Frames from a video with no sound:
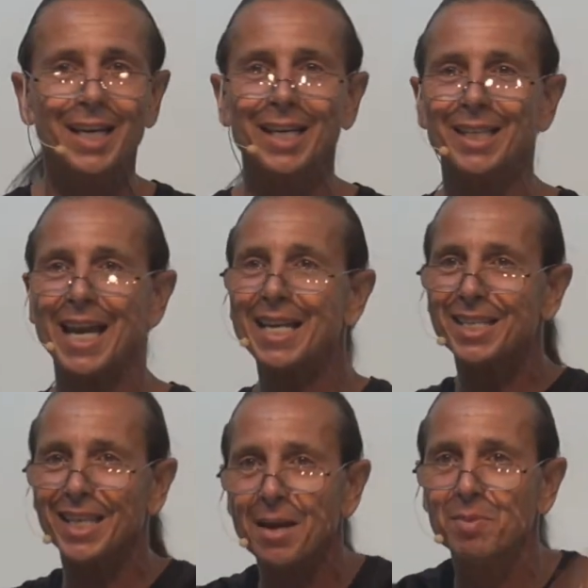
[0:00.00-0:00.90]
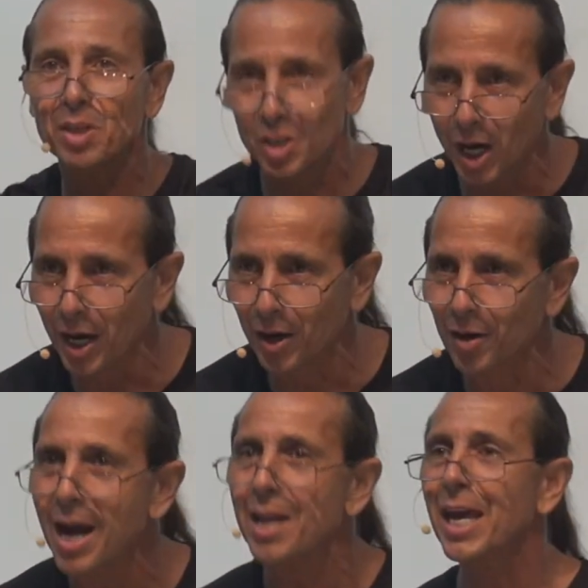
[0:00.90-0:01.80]
get that same
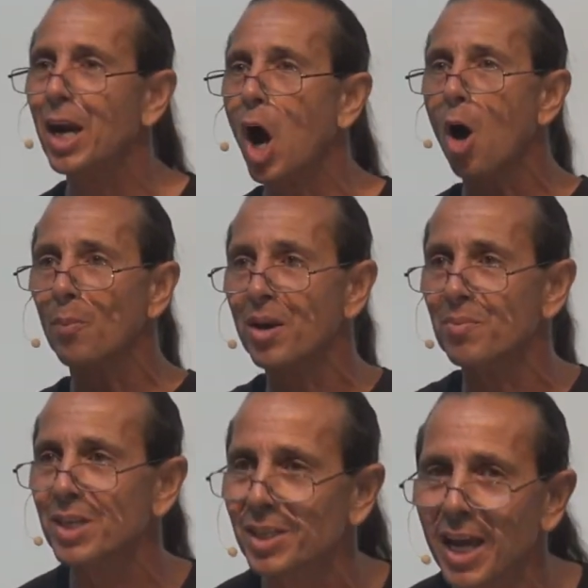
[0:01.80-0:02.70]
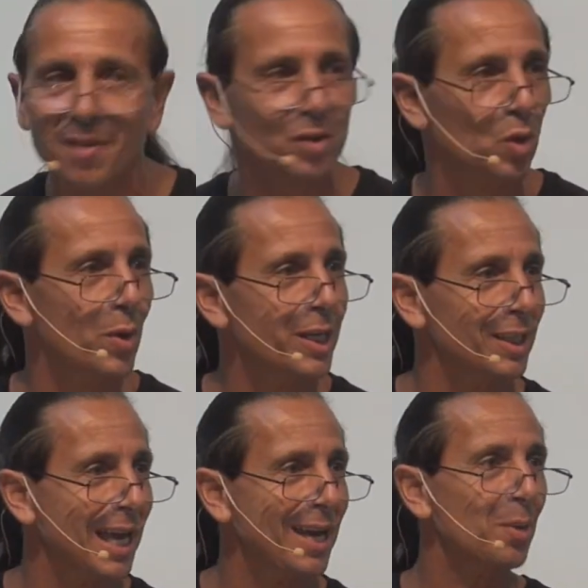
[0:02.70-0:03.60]
desire that all men be saved so we
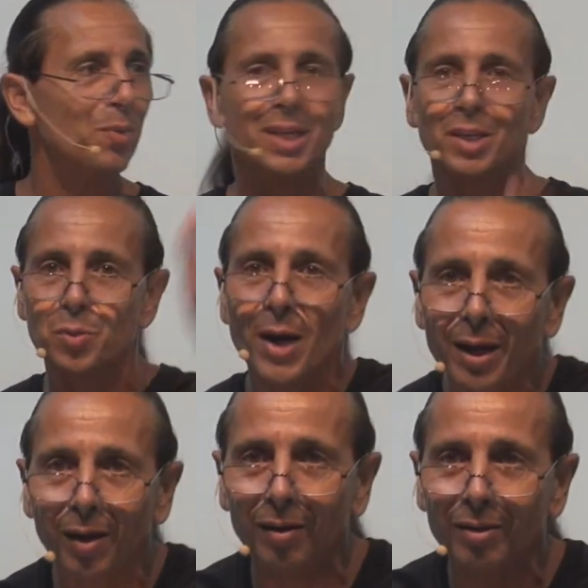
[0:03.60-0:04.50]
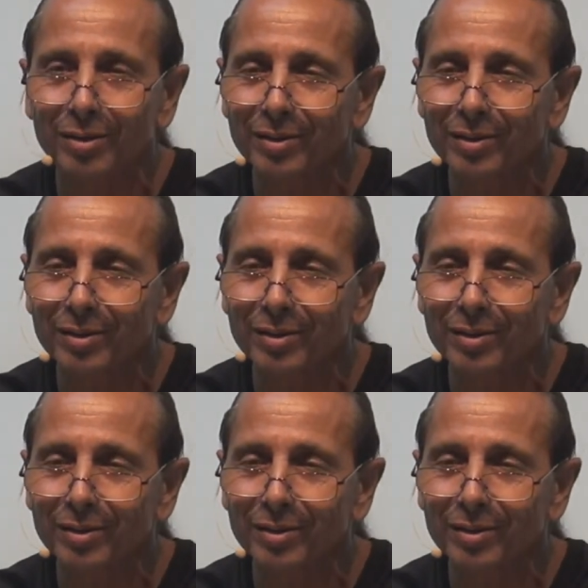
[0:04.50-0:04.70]
can line up with his will.